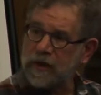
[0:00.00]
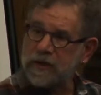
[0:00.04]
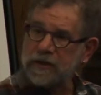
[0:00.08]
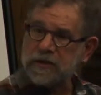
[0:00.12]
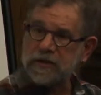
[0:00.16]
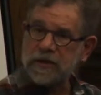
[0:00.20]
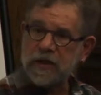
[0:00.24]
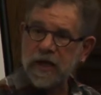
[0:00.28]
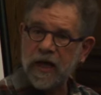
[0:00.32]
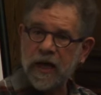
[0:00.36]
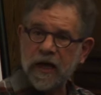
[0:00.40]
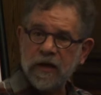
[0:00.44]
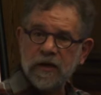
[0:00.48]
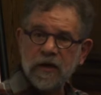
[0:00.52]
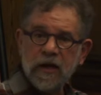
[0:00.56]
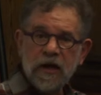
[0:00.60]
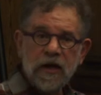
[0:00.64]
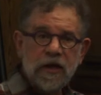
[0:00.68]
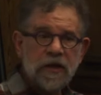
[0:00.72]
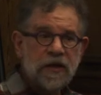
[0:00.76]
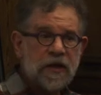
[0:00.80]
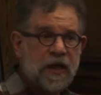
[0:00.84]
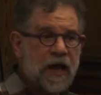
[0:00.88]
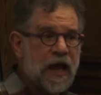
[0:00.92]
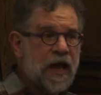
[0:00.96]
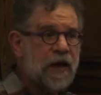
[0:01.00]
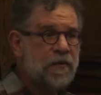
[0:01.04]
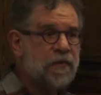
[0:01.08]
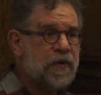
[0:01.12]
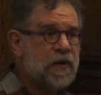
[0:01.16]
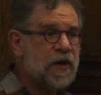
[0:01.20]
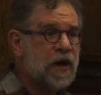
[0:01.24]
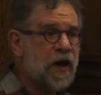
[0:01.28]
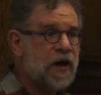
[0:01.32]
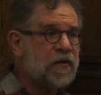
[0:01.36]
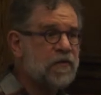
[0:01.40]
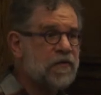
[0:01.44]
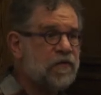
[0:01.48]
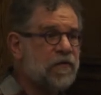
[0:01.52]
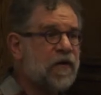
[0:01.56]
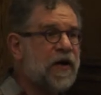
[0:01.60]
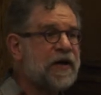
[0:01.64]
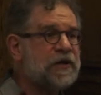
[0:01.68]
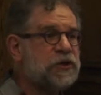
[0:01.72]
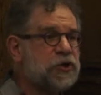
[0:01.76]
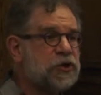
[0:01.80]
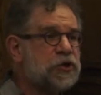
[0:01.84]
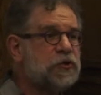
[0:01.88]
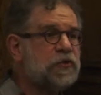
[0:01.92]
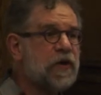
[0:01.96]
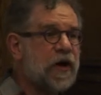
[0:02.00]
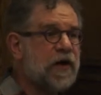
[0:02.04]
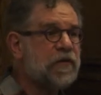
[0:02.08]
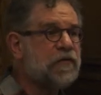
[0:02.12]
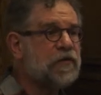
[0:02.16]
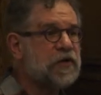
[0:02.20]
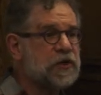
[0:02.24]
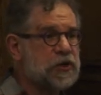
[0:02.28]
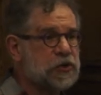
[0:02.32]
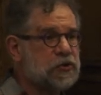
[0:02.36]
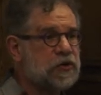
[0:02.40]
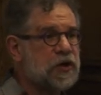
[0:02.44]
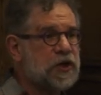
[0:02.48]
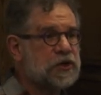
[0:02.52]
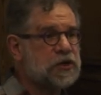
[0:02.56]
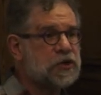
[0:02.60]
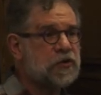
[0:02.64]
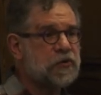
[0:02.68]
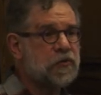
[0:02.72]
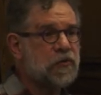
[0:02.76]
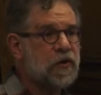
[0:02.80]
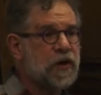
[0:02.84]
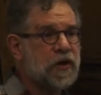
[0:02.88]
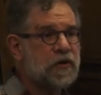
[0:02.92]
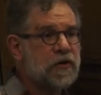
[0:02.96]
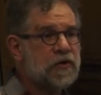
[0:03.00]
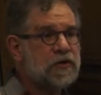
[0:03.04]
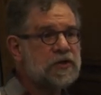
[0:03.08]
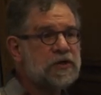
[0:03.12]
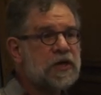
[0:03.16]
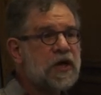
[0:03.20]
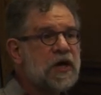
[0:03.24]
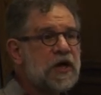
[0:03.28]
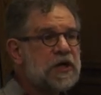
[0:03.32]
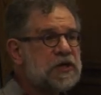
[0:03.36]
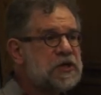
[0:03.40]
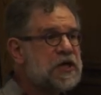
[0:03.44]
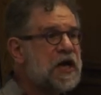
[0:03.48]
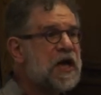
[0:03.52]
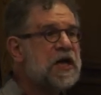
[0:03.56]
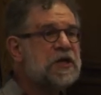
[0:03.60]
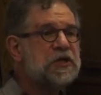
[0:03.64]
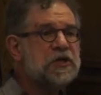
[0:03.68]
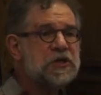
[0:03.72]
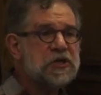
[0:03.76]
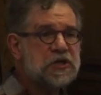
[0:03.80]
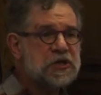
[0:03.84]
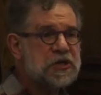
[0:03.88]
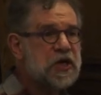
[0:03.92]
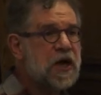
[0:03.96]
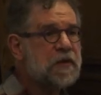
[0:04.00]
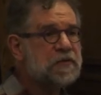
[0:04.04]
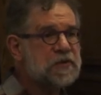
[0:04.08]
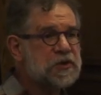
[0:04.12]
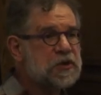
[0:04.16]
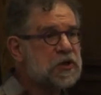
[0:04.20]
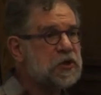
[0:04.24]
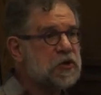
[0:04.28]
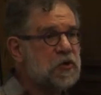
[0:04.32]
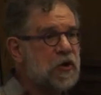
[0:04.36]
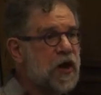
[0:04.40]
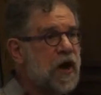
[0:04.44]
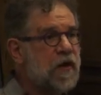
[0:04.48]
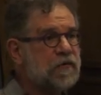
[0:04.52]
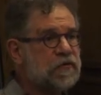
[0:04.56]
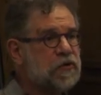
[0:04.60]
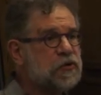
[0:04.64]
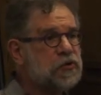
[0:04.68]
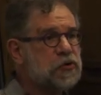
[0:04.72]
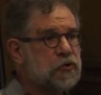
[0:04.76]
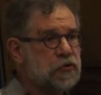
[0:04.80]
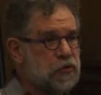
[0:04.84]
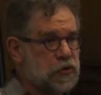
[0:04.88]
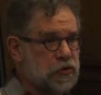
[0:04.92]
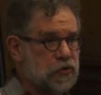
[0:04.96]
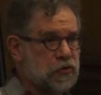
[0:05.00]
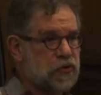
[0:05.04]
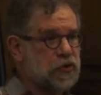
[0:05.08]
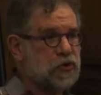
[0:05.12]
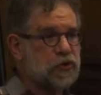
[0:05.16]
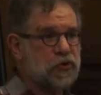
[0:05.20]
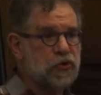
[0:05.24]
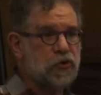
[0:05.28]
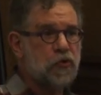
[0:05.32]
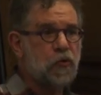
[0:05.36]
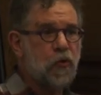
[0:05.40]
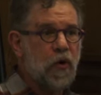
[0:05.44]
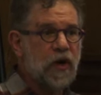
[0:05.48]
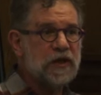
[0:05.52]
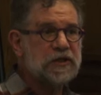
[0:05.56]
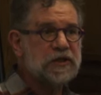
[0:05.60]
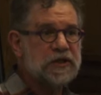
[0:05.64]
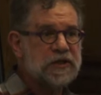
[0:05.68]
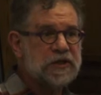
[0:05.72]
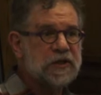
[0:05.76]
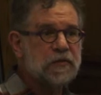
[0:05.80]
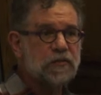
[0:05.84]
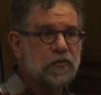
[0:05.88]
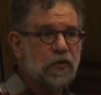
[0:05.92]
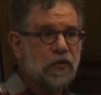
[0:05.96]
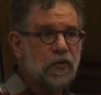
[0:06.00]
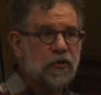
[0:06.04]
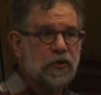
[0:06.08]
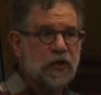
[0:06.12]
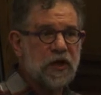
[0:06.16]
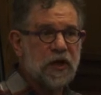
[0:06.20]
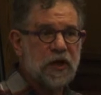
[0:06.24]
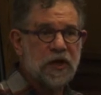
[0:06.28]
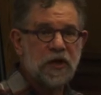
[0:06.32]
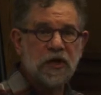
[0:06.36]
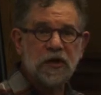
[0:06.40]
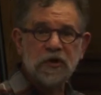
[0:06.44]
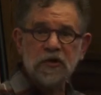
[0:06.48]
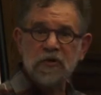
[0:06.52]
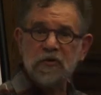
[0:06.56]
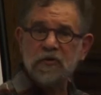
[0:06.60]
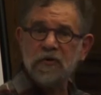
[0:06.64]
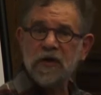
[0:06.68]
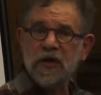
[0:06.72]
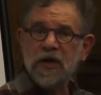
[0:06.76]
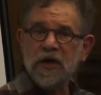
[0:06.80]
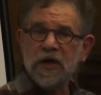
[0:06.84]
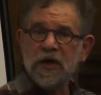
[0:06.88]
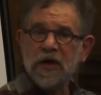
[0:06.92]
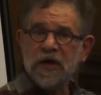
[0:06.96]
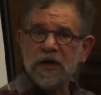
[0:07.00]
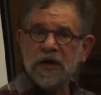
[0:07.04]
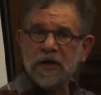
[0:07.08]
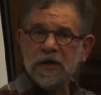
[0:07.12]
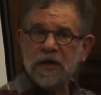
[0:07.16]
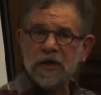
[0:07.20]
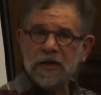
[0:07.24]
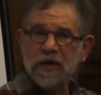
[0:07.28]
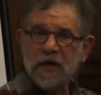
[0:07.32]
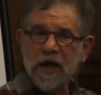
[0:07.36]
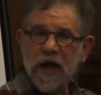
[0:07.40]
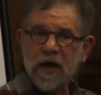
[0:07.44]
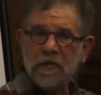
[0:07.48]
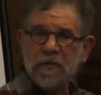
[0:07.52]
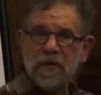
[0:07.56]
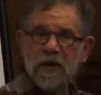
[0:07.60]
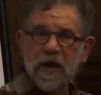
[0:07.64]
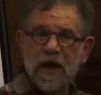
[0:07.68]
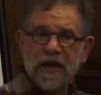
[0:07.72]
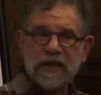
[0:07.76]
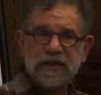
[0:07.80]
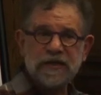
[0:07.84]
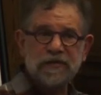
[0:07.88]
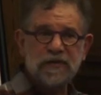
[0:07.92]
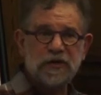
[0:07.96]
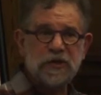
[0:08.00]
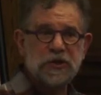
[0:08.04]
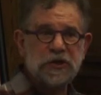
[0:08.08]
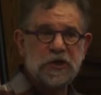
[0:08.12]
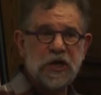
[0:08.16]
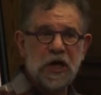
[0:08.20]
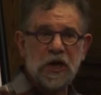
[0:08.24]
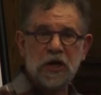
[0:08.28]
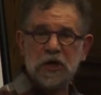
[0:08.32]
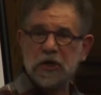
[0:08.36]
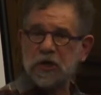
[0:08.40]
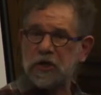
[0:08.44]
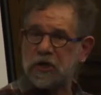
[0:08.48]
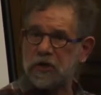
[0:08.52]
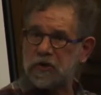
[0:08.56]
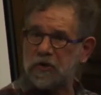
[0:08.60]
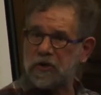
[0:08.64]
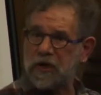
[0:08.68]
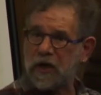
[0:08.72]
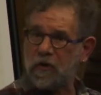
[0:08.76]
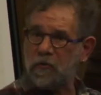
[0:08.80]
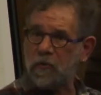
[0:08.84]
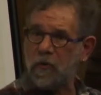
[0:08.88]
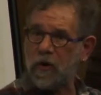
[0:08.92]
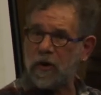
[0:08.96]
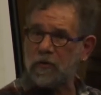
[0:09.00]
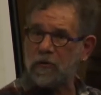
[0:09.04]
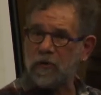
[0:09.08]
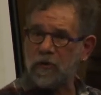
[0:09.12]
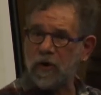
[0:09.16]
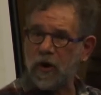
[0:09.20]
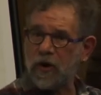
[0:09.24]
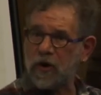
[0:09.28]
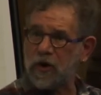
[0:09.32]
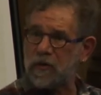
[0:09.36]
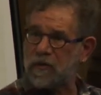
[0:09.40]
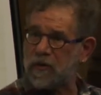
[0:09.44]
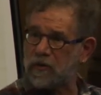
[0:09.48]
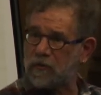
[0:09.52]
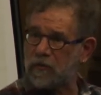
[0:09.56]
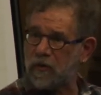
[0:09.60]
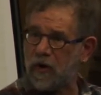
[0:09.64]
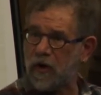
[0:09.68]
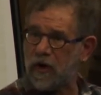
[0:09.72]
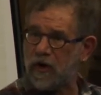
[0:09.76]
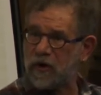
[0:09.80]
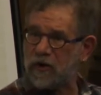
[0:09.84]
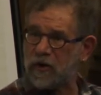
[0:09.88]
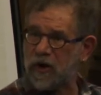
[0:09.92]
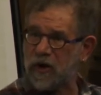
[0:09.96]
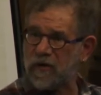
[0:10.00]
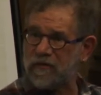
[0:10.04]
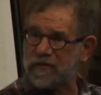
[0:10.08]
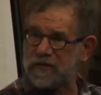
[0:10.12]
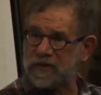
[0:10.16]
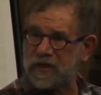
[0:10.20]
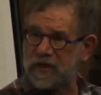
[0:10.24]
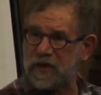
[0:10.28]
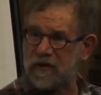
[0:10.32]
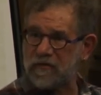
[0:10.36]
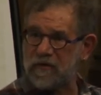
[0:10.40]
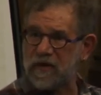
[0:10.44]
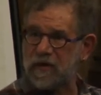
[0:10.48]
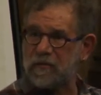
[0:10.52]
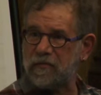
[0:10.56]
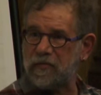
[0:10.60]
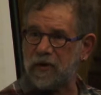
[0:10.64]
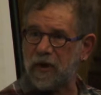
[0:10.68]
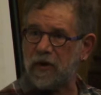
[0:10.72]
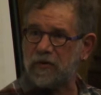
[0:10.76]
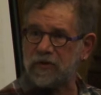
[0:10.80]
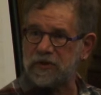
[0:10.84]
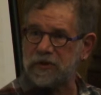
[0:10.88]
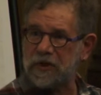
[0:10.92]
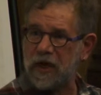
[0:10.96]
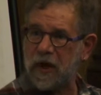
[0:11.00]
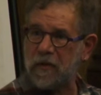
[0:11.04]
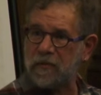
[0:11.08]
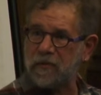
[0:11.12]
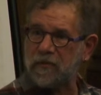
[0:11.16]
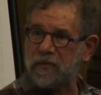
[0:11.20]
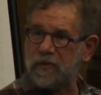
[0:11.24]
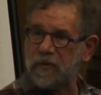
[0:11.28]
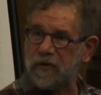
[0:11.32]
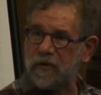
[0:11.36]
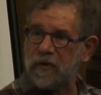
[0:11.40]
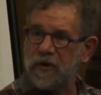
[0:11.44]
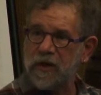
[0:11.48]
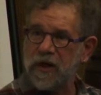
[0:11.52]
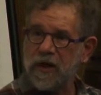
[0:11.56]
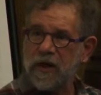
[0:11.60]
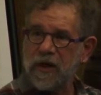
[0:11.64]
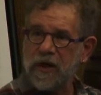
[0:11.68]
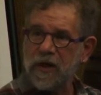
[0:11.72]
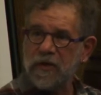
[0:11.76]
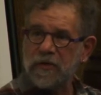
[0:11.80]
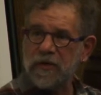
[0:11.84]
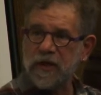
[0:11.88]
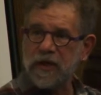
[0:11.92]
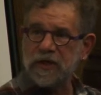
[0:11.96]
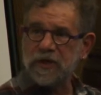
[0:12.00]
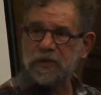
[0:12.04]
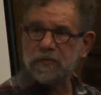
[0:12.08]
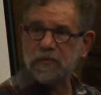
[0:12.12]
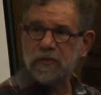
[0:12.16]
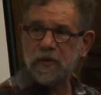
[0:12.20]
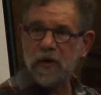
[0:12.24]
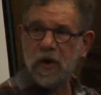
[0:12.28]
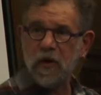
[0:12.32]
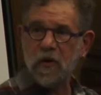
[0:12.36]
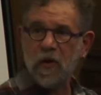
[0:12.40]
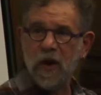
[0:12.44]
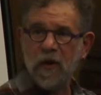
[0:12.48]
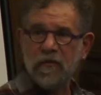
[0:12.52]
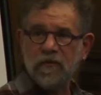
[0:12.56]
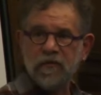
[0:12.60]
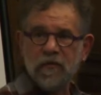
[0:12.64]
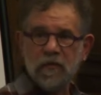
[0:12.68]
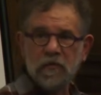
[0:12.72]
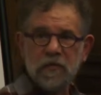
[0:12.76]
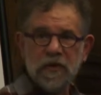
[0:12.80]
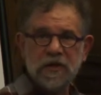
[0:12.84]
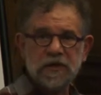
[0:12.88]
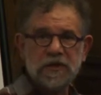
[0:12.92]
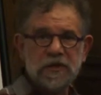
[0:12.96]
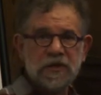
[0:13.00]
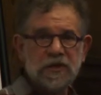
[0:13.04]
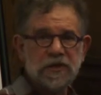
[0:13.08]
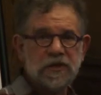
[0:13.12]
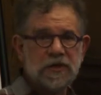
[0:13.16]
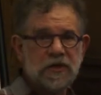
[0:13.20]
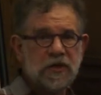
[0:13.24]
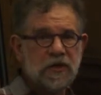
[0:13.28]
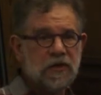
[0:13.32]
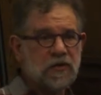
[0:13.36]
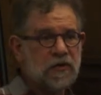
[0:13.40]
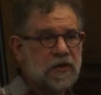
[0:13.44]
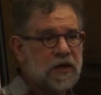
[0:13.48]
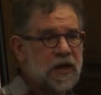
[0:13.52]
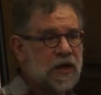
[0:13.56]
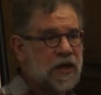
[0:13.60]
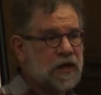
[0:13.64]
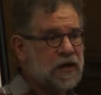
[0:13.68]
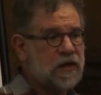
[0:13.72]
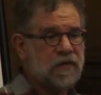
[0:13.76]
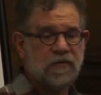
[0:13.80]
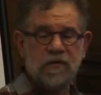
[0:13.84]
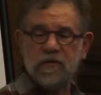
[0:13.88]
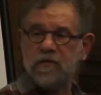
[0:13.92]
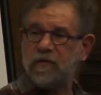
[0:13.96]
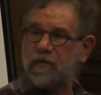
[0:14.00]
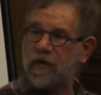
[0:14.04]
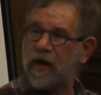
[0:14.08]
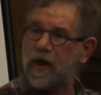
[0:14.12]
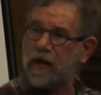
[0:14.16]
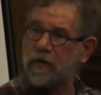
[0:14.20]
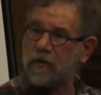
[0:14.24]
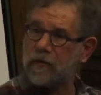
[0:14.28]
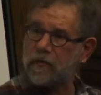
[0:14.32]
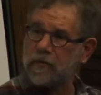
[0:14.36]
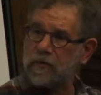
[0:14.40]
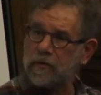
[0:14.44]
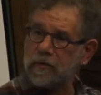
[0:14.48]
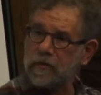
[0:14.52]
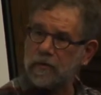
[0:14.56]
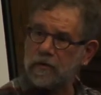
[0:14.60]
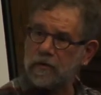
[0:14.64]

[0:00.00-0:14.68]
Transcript: Is that the API fights you every stretch of the way. There's 10 steps that you have to do in order to do one simple thing. And the API is very delicate. You get one argument wrong, and all of a sudden everything blows up, or things blow up for reasons that you can't even fathom.